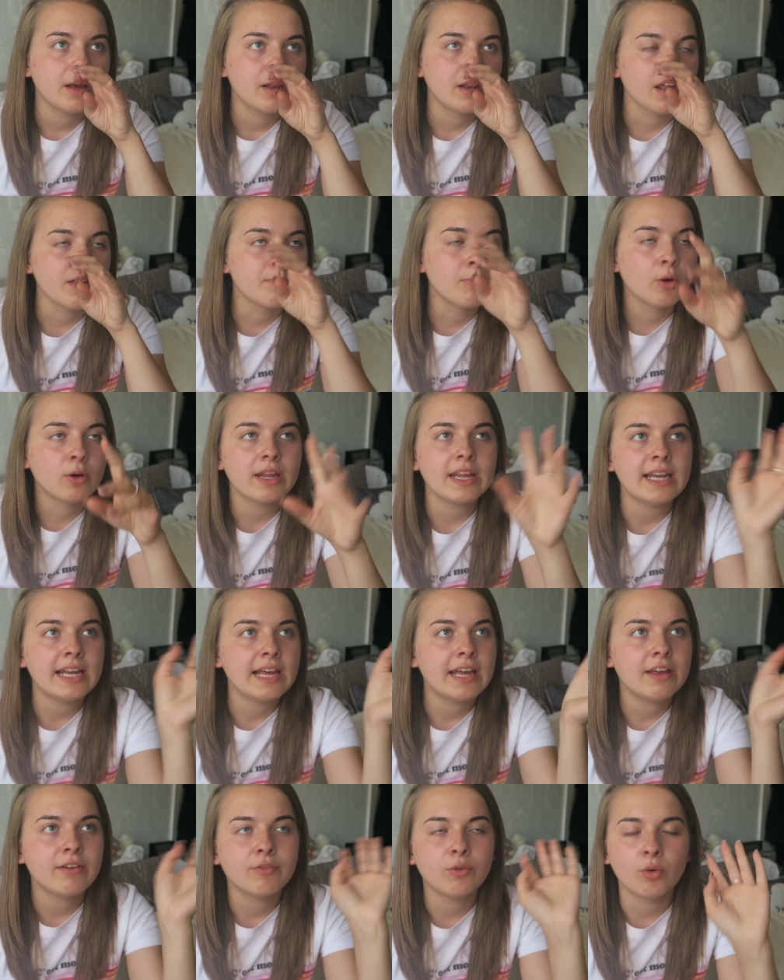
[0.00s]
Like Molly,
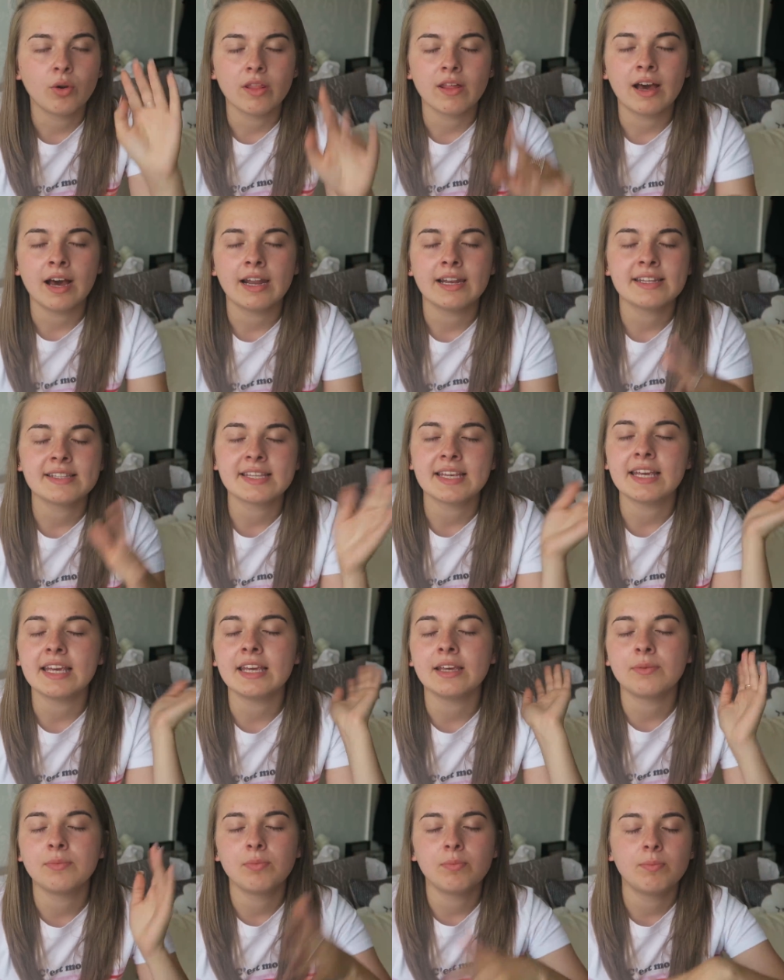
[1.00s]
Liv, all of that,
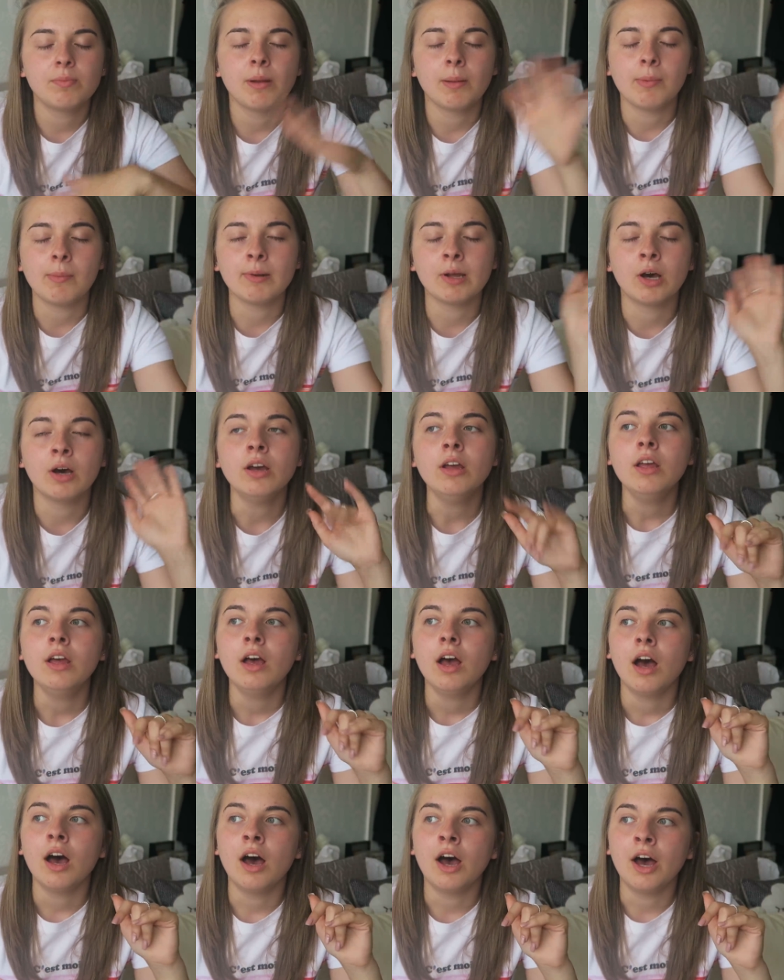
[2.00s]
Lizzie, blah, blah, blah.
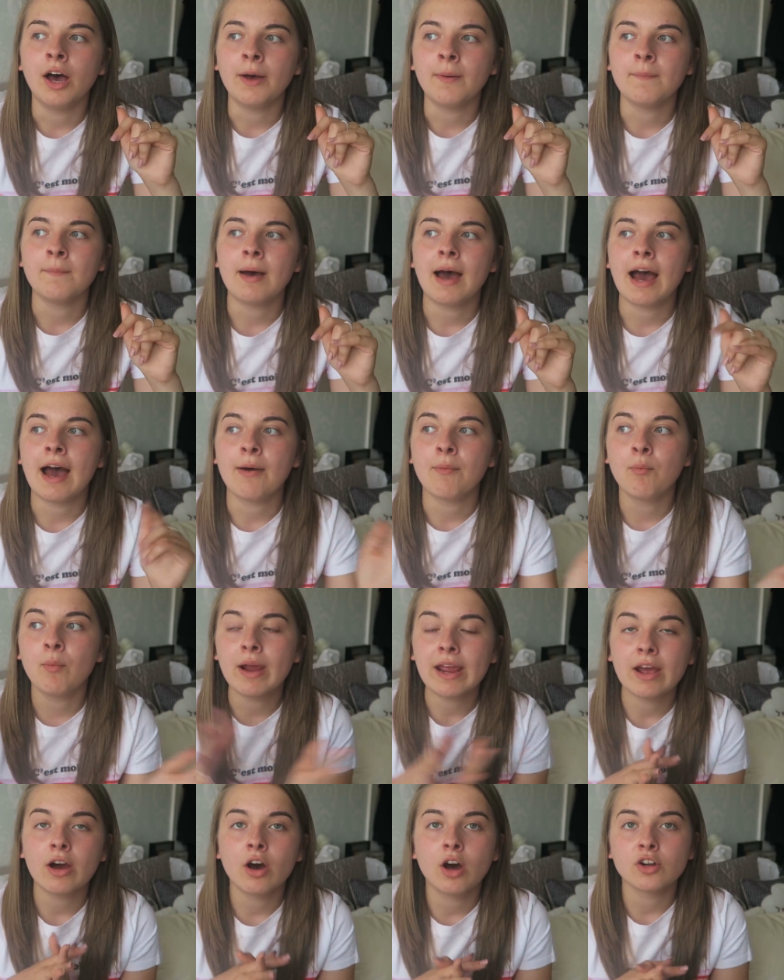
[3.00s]
And
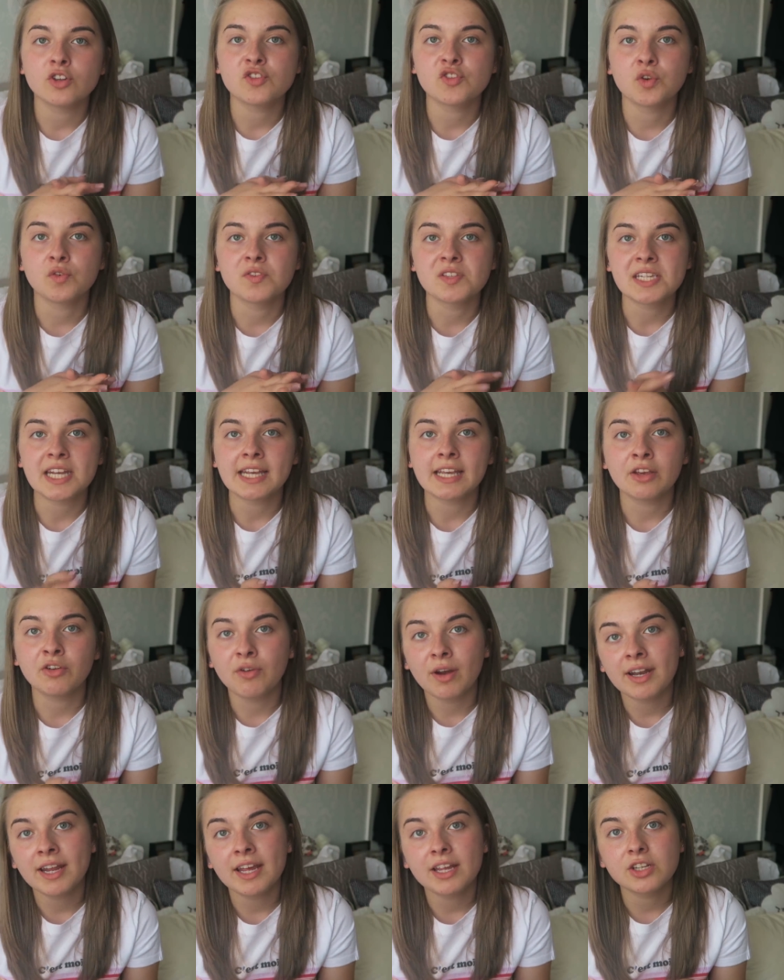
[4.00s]
we are sort of staying in
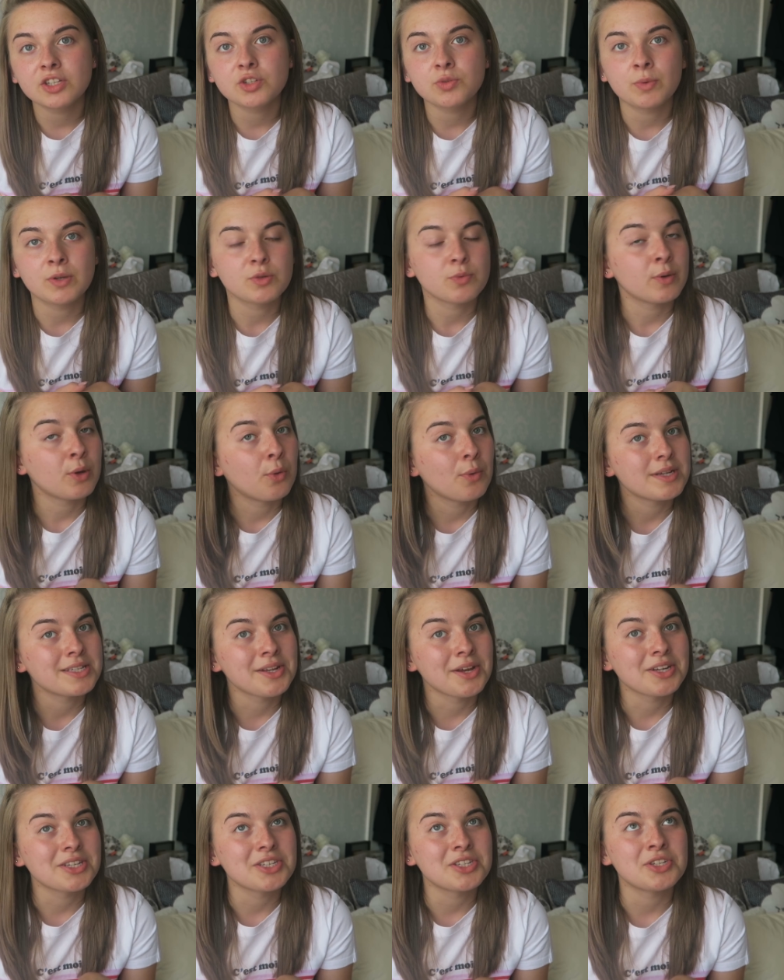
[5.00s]
Greenwich, which we
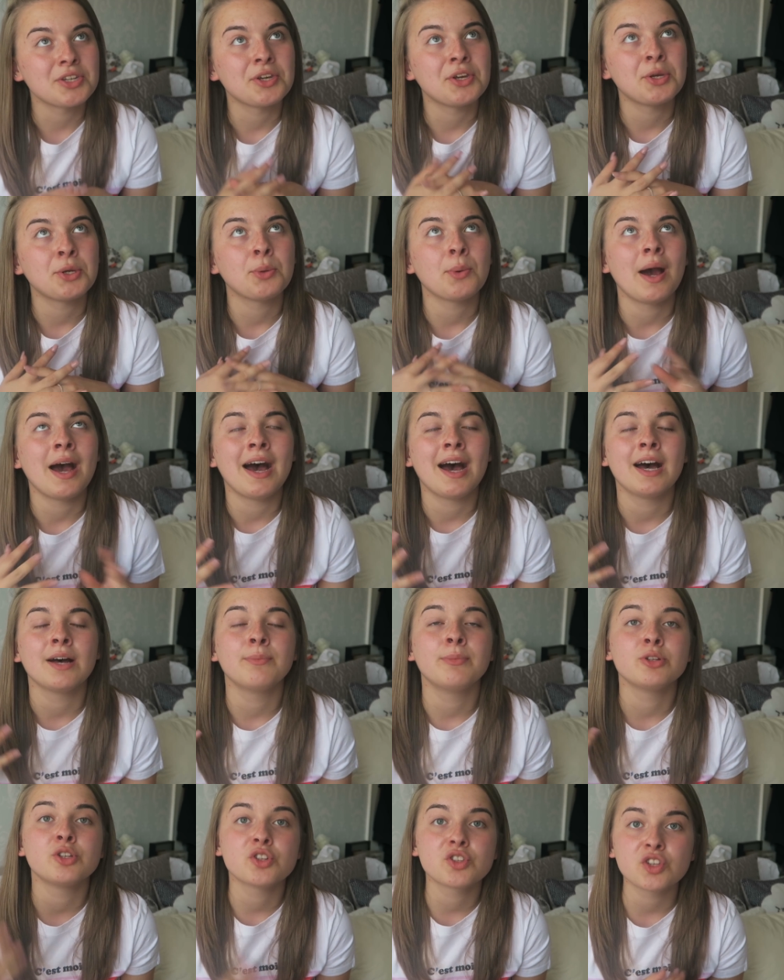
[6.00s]
always like to do.
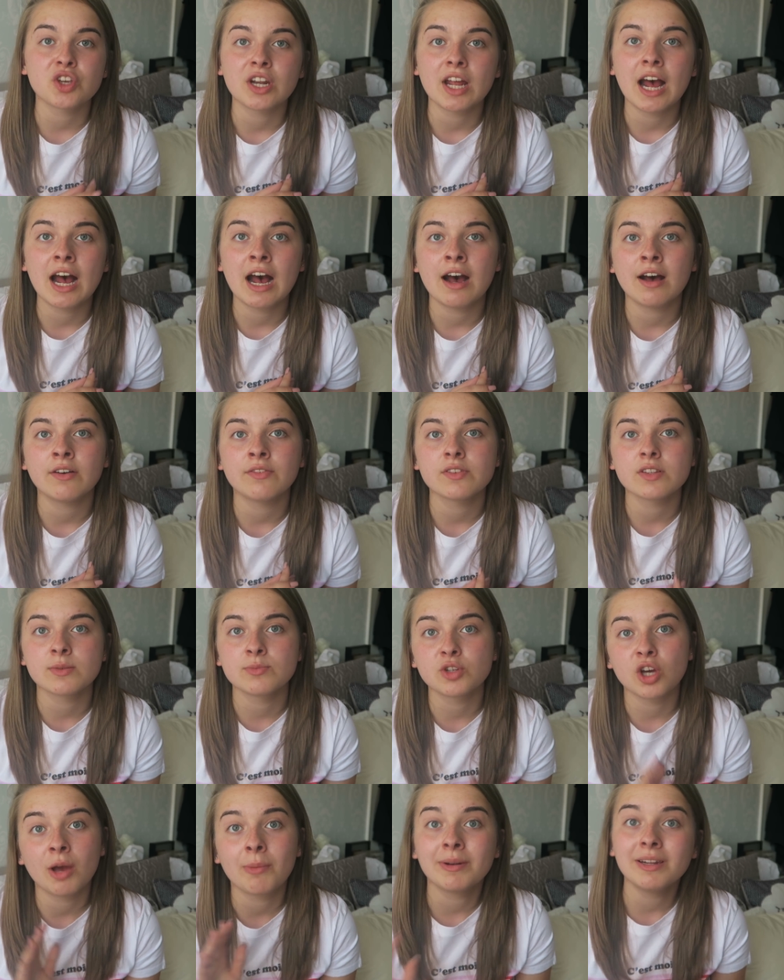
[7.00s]
And we're just going to have
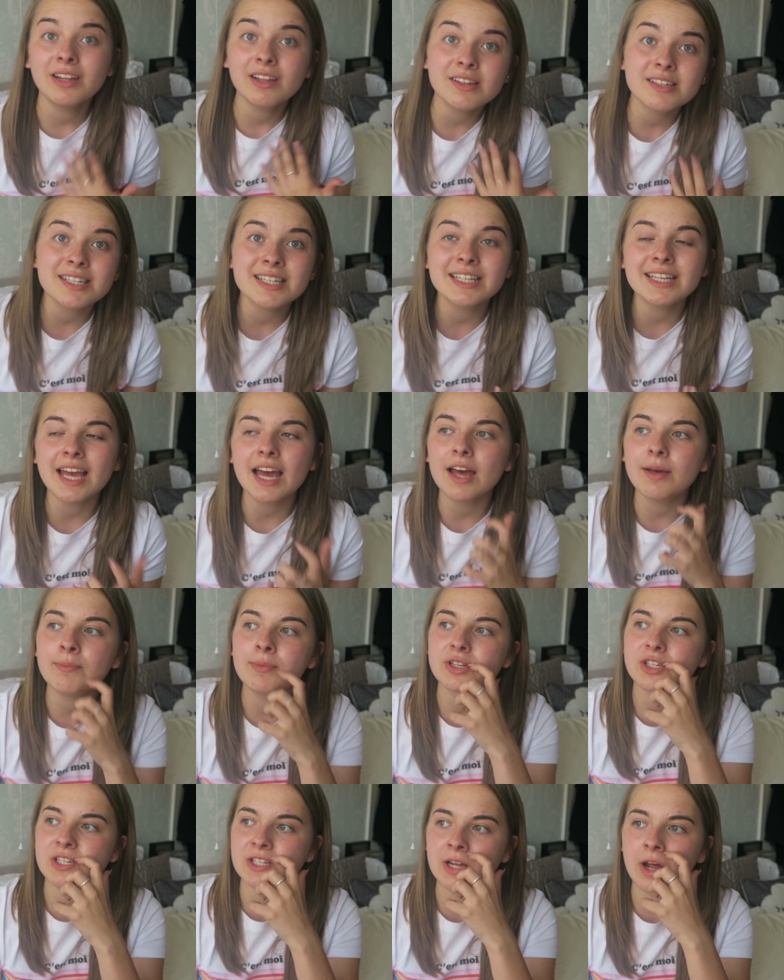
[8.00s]
some time in London again,
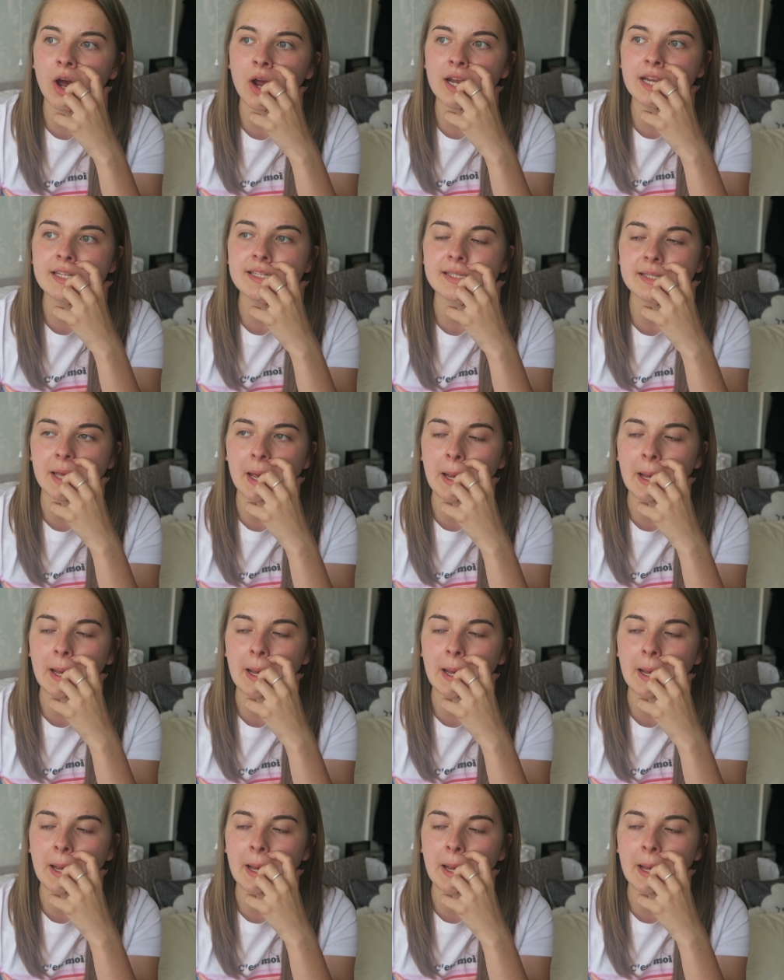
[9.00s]
which is nice.